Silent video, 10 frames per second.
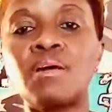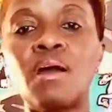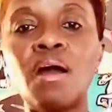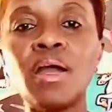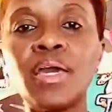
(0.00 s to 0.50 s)

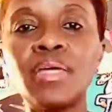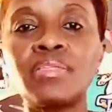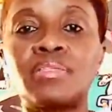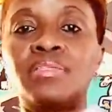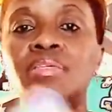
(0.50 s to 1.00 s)
hug it
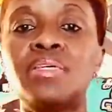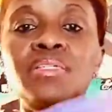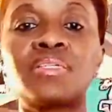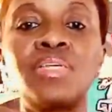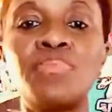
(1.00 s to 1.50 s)

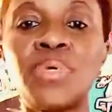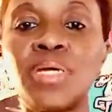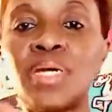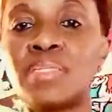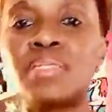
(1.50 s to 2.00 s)
sleep with
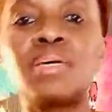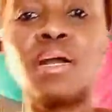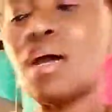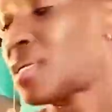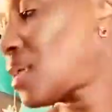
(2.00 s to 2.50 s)
it,
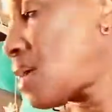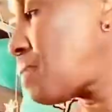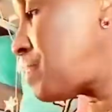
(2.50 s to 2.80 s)
cuddle up.